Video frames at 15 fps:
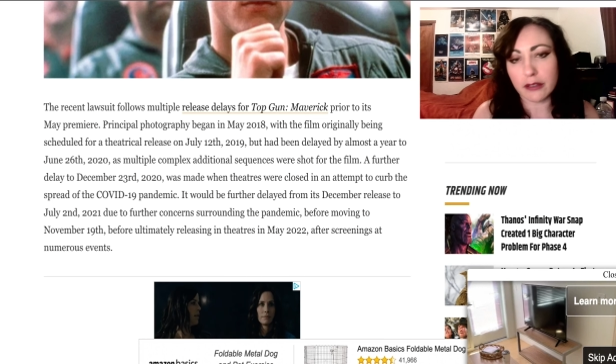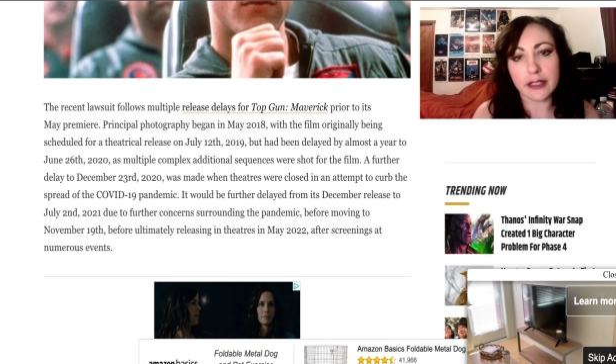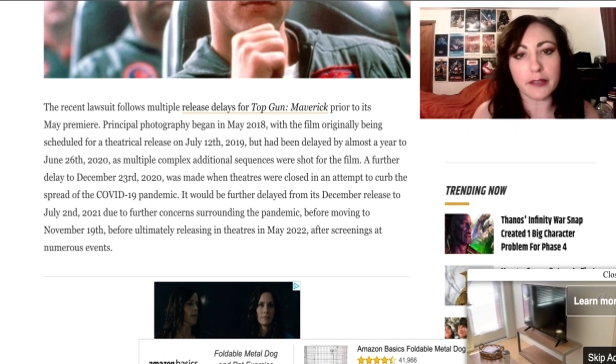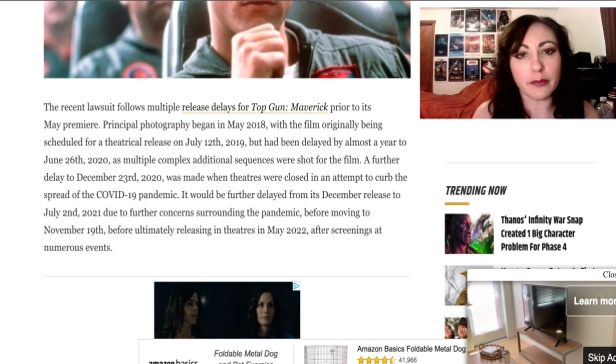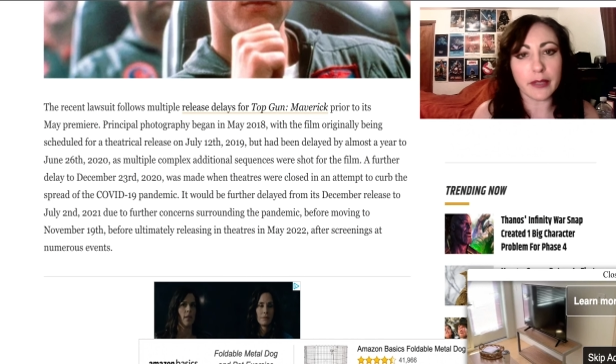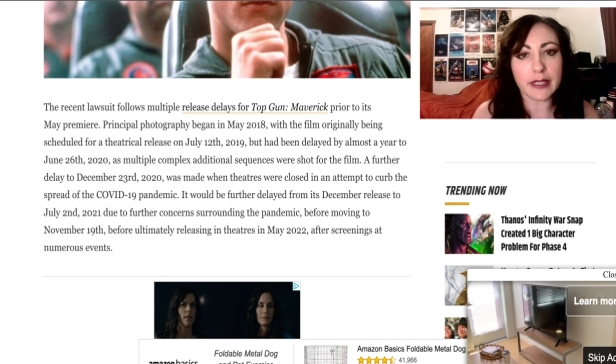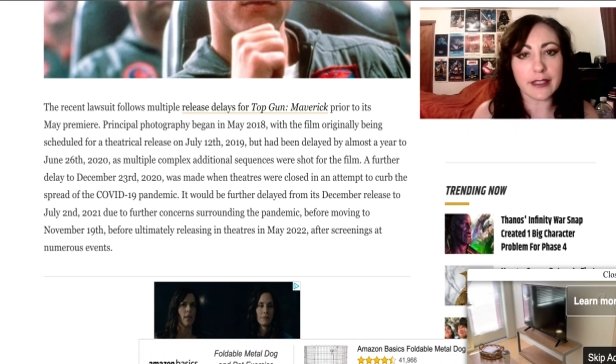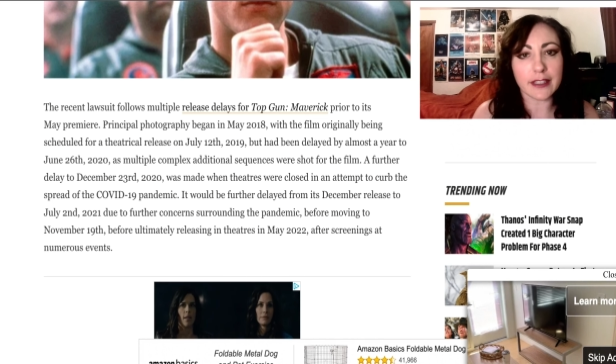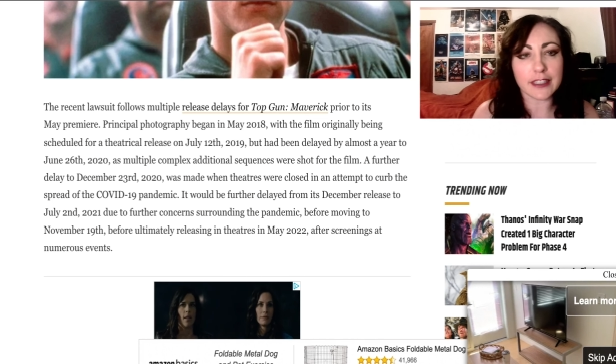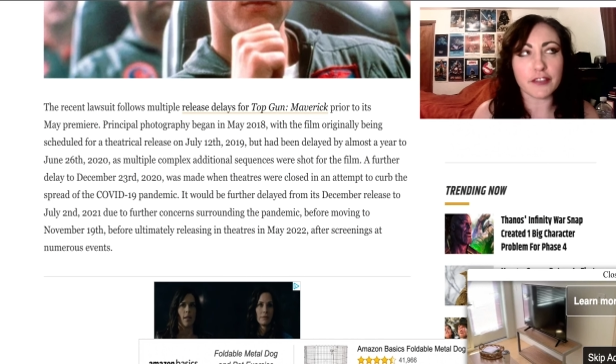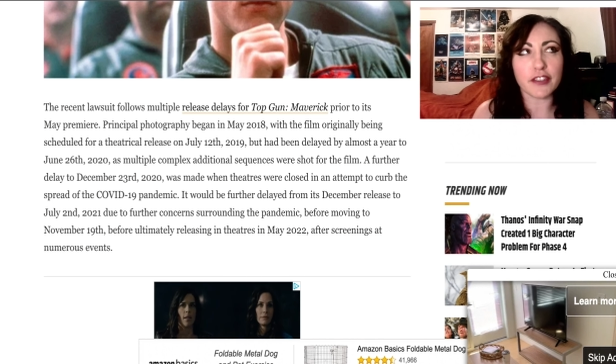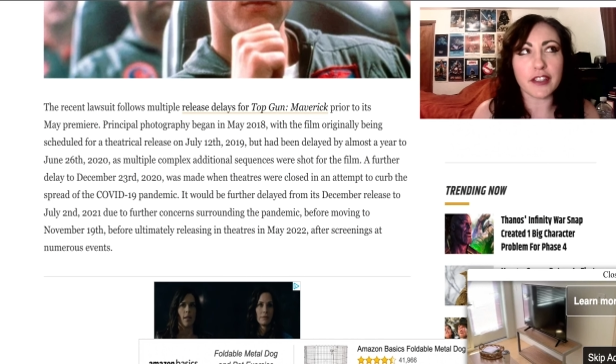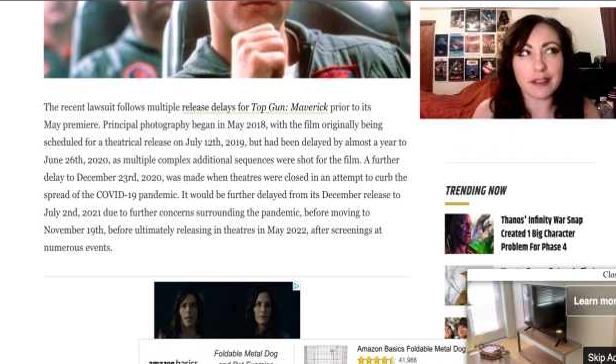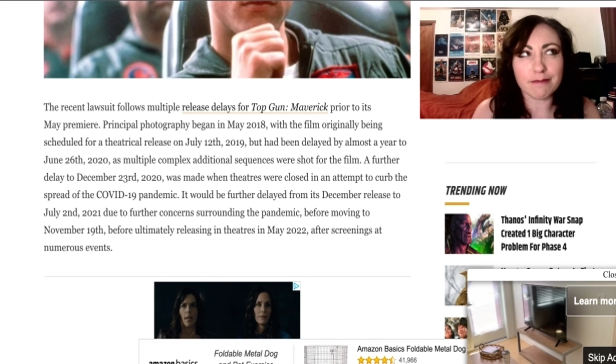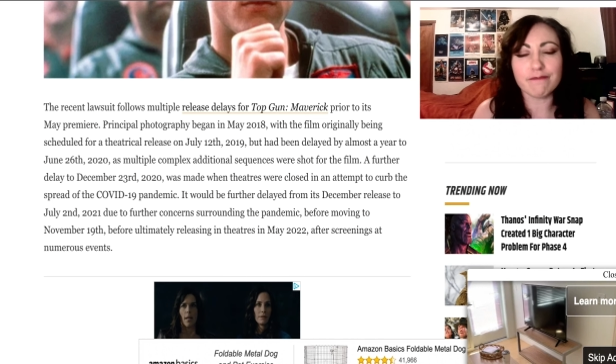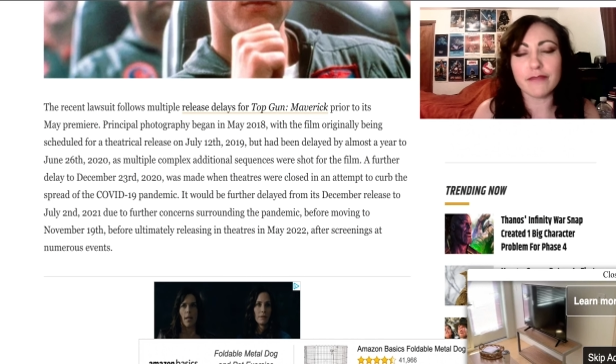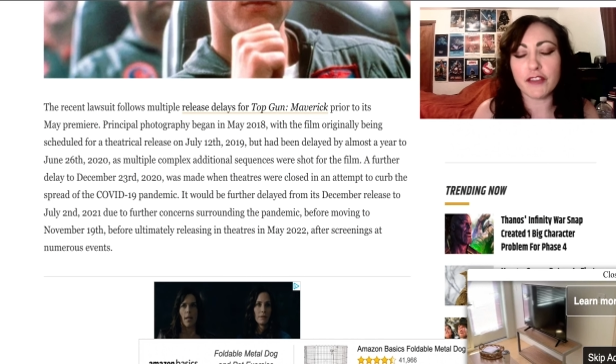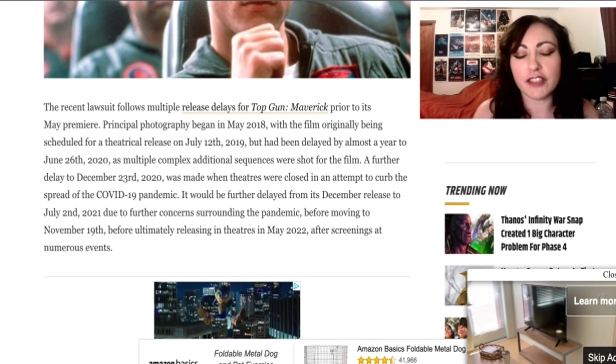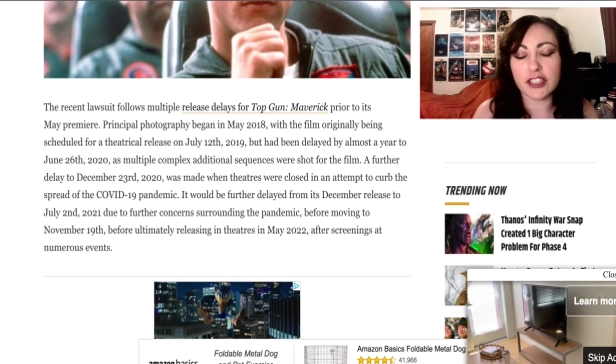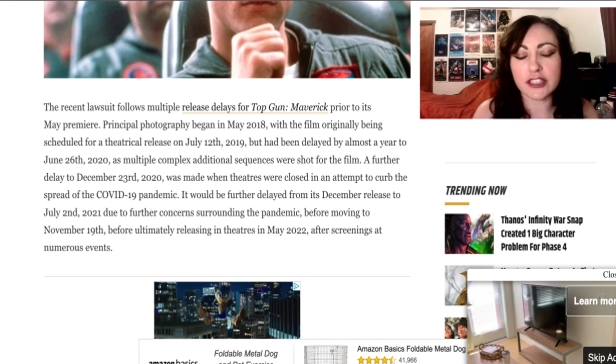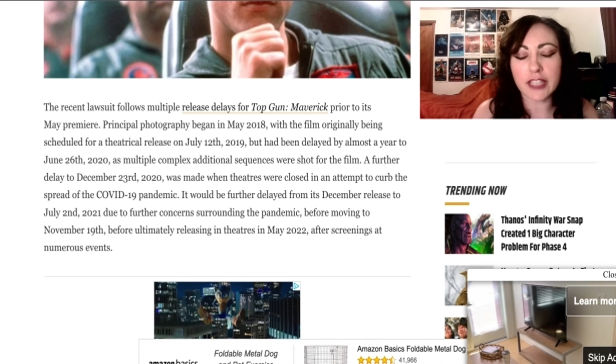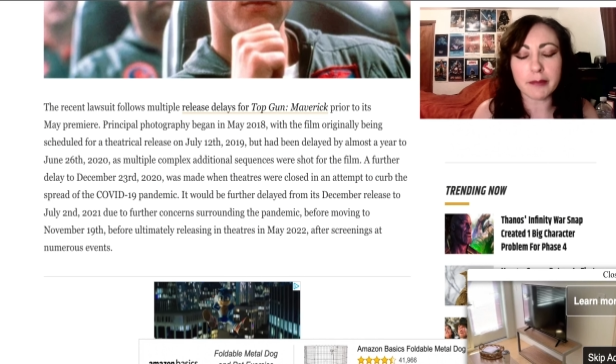Day weekend if you
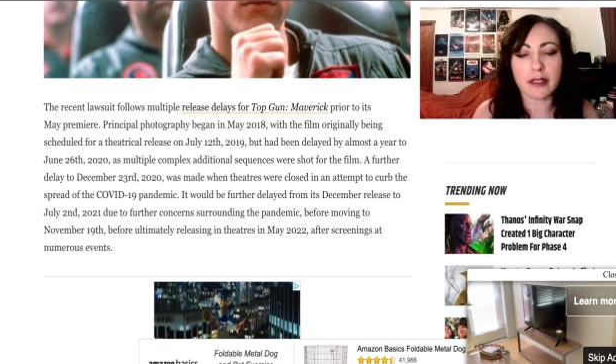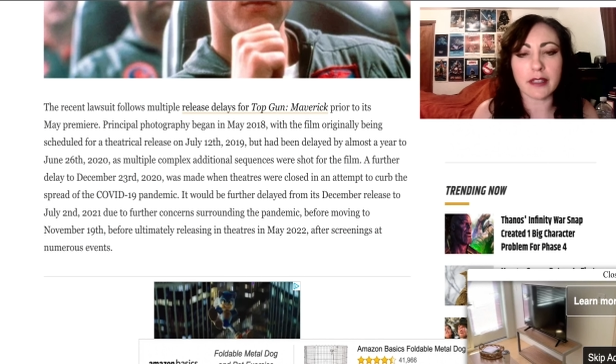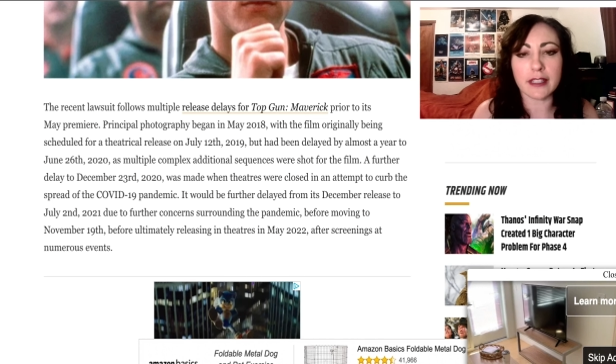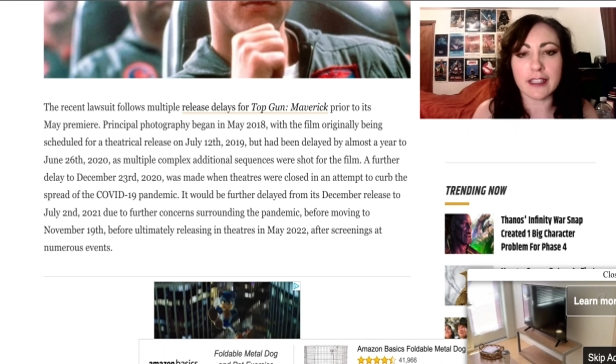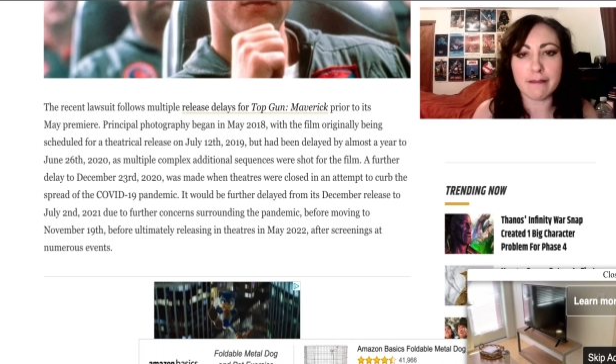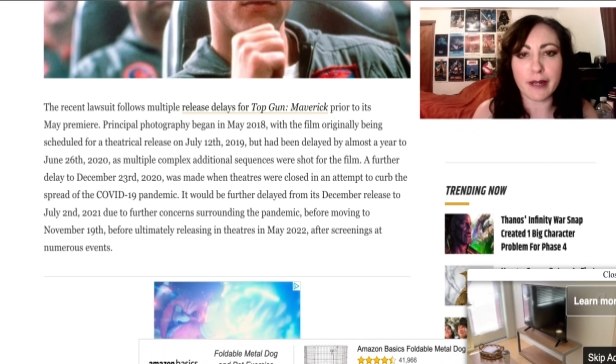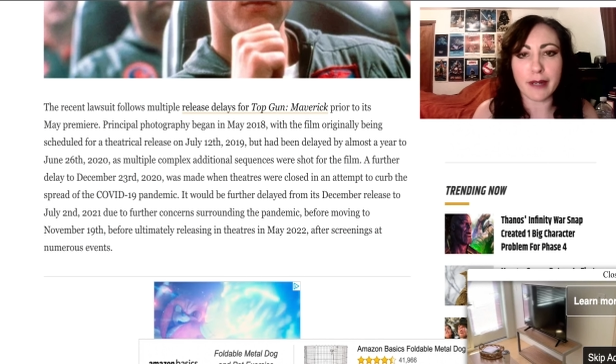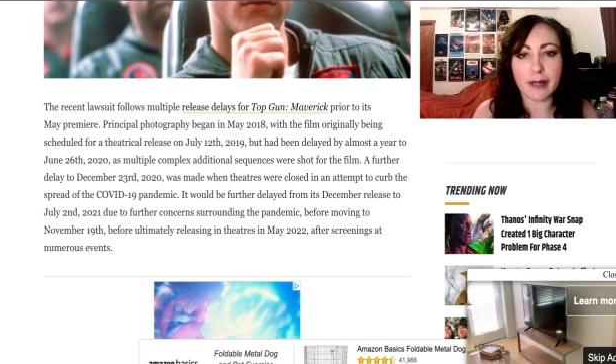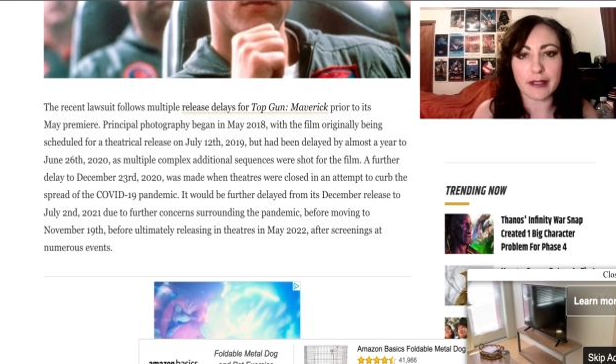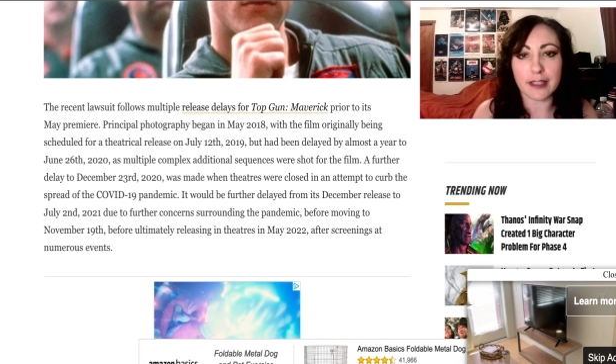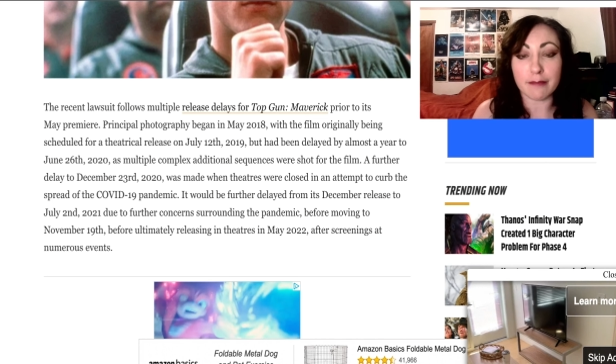if you stop to think about it.